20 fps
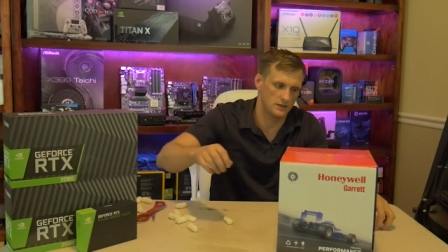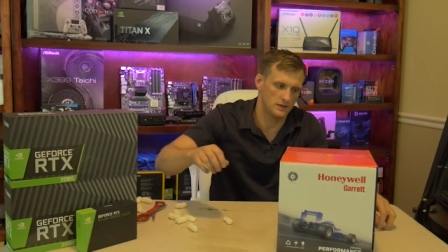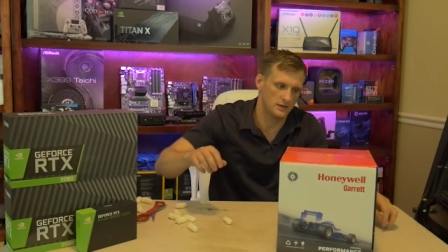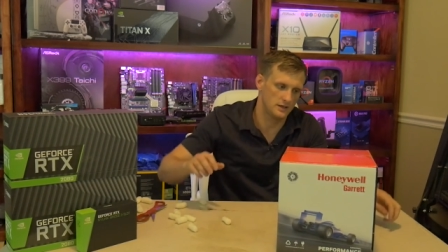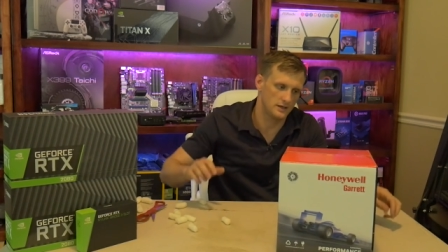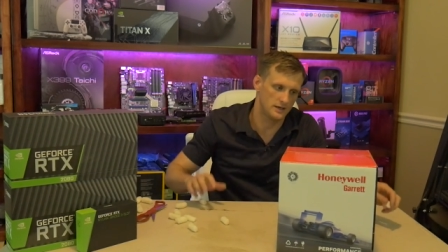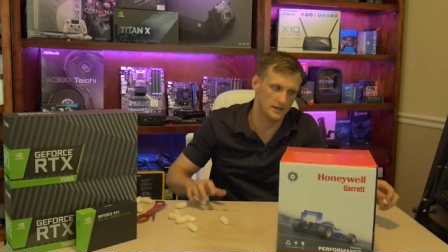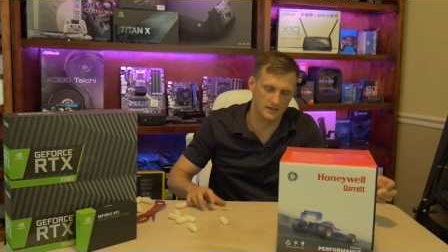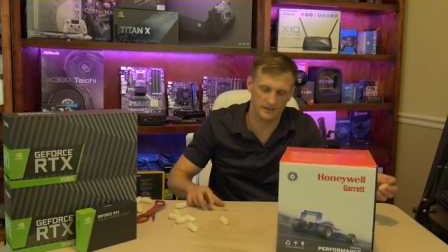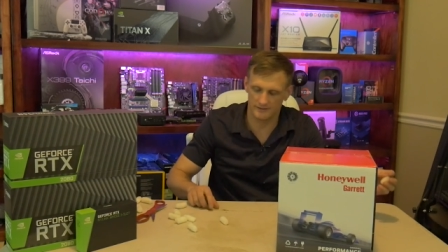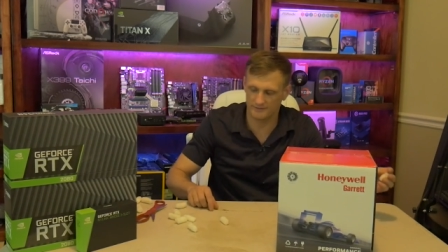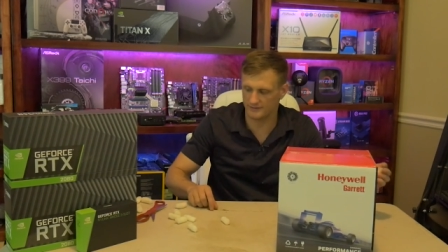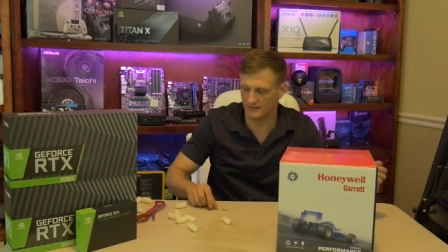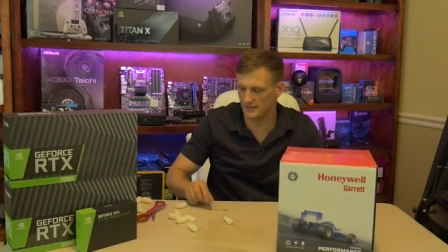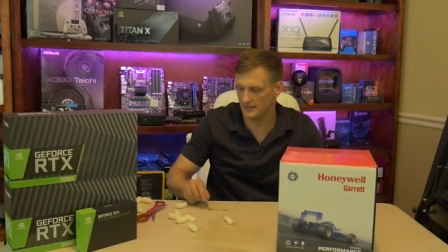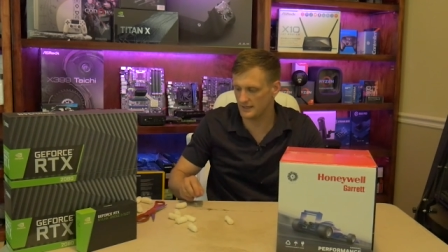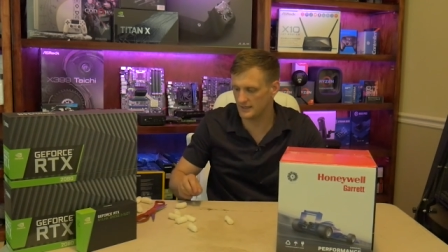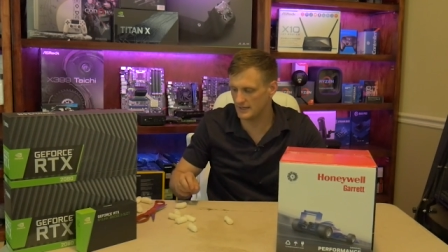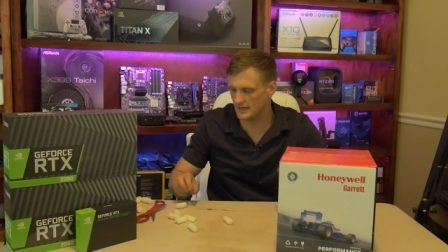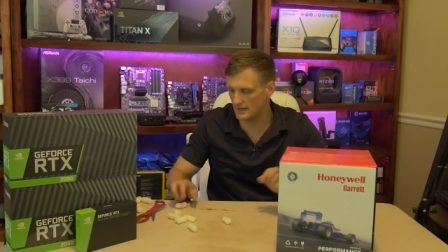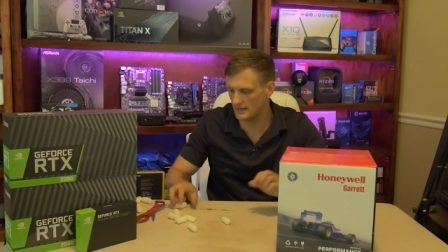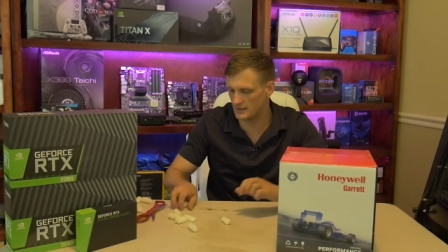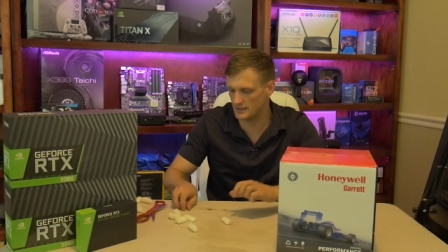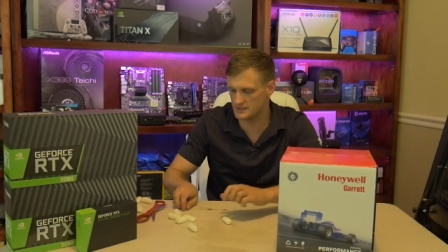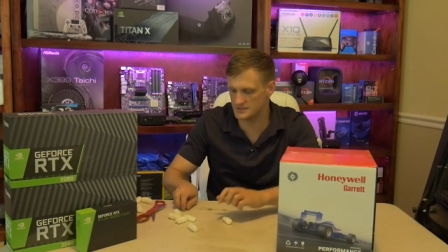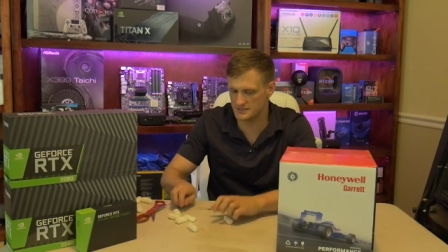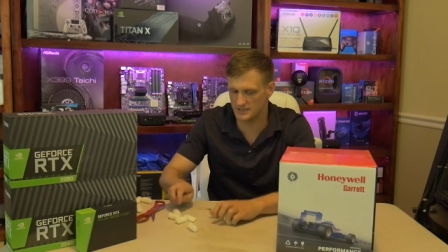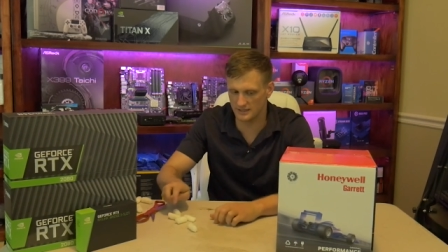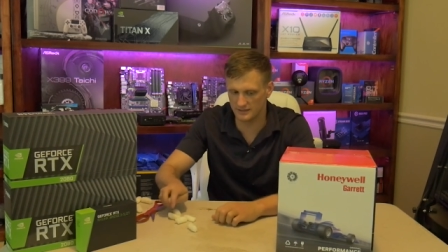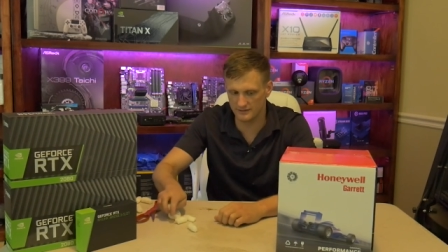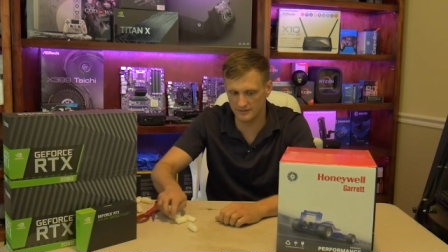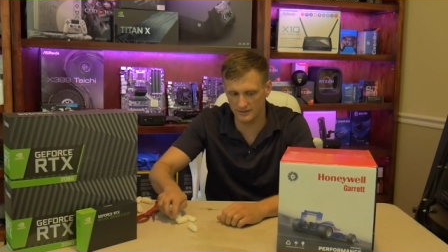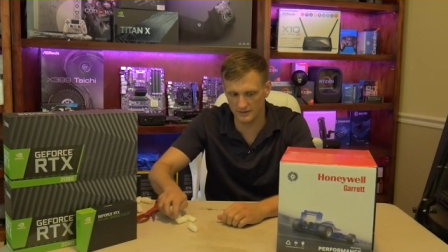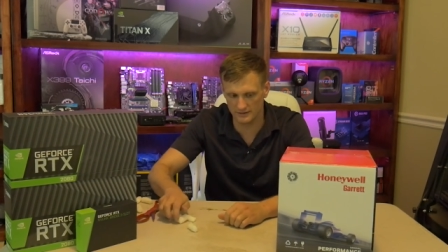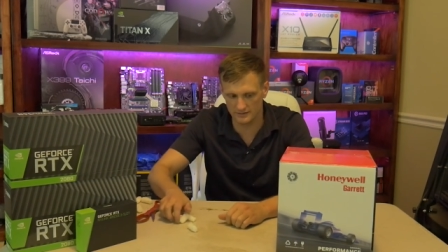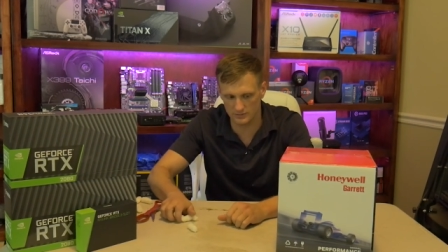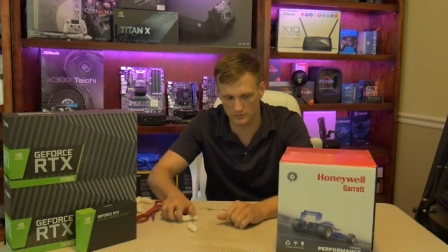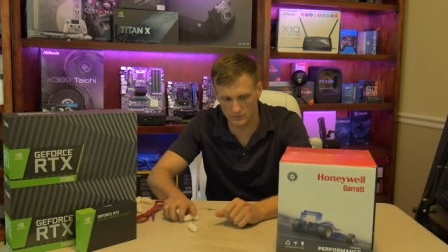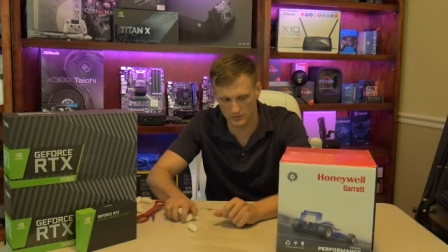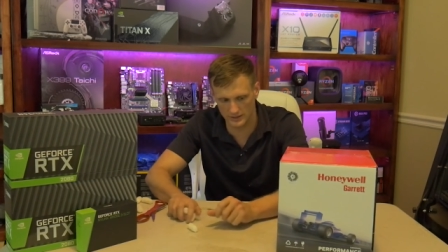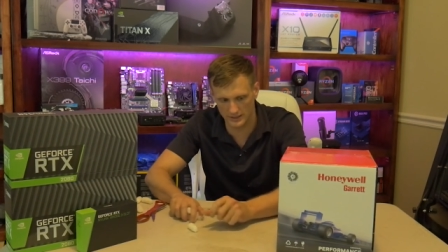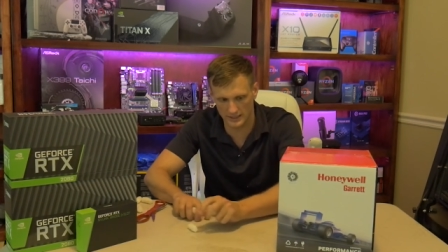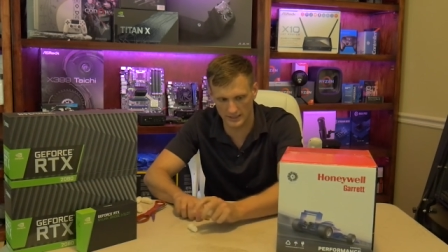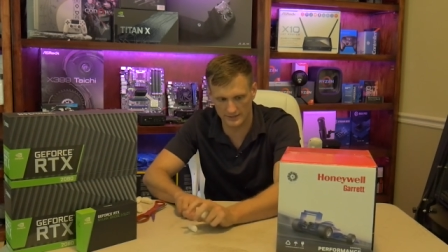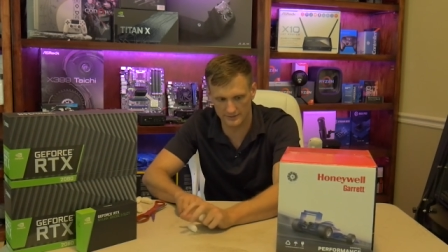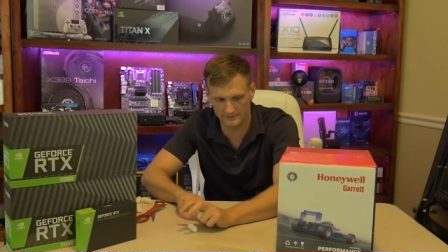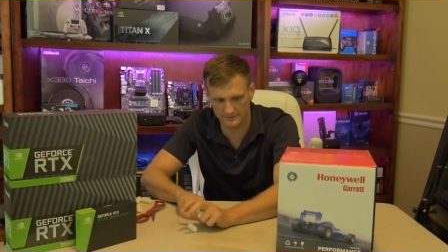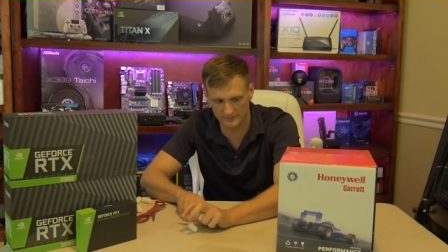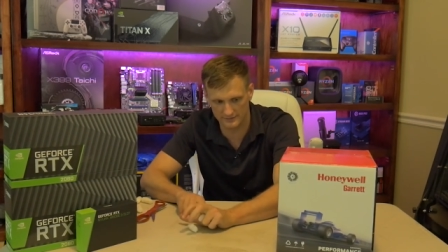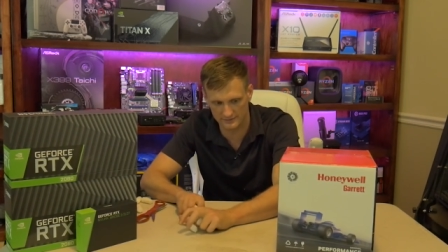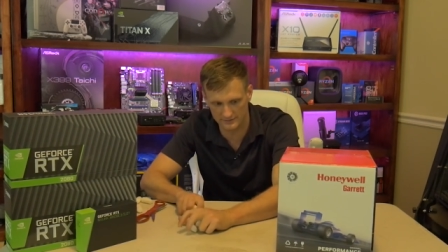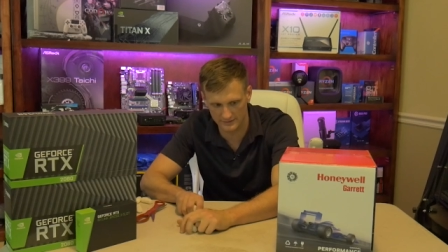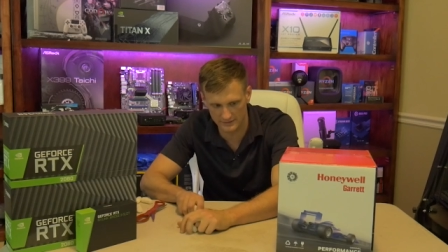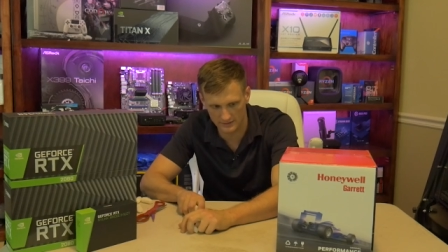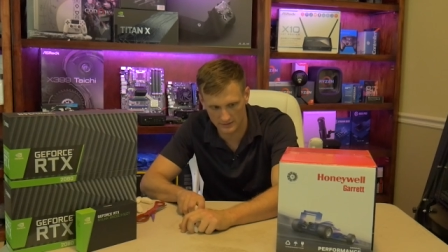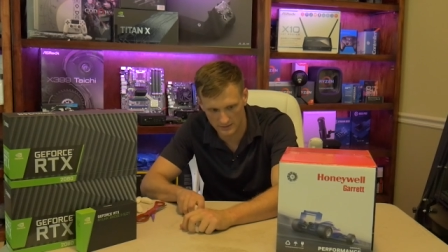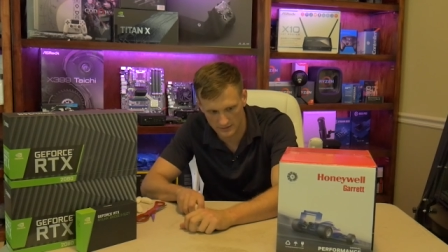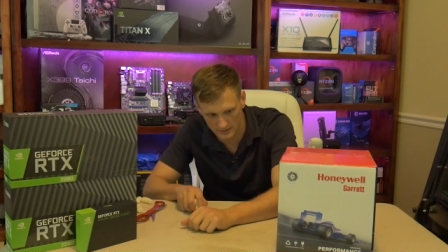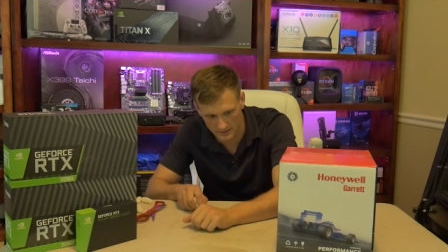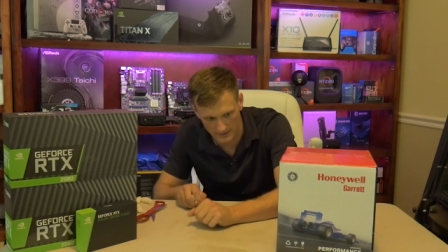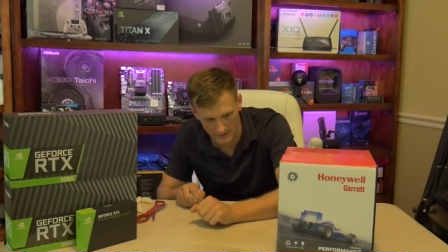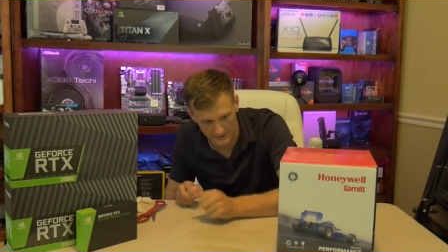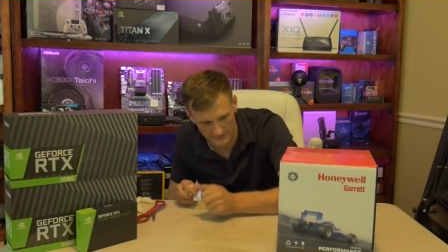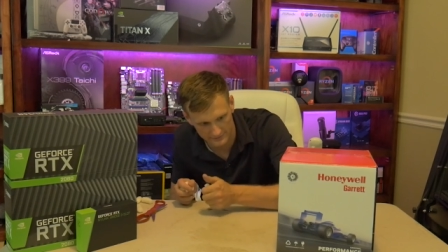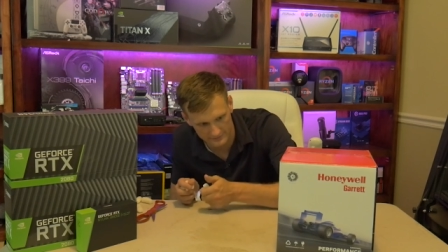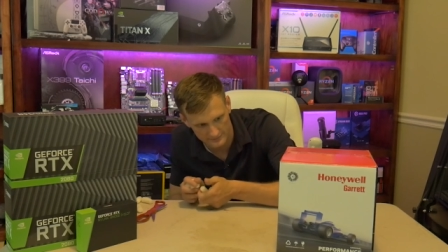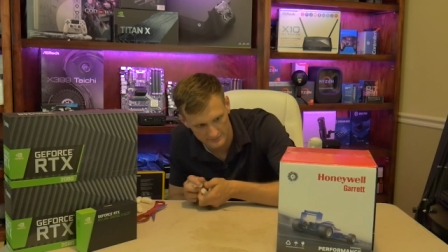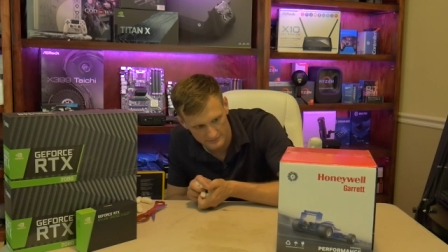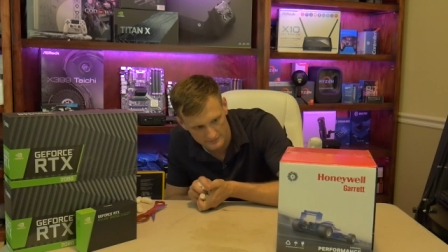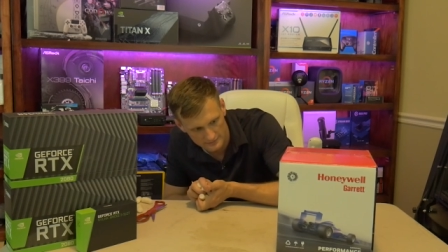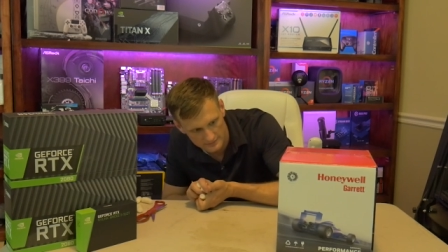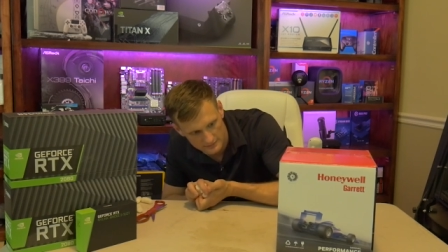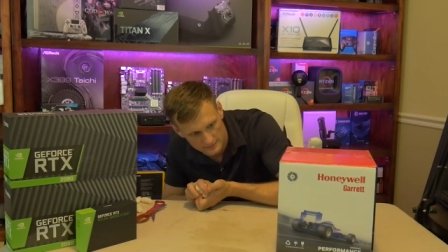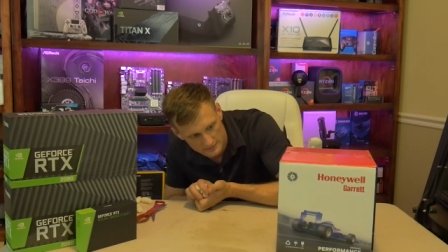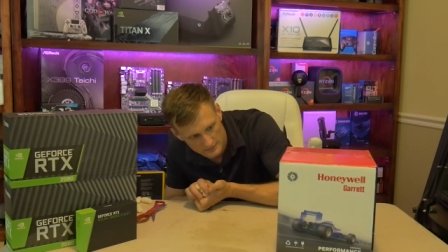It is a Garrett GT 2860 RS.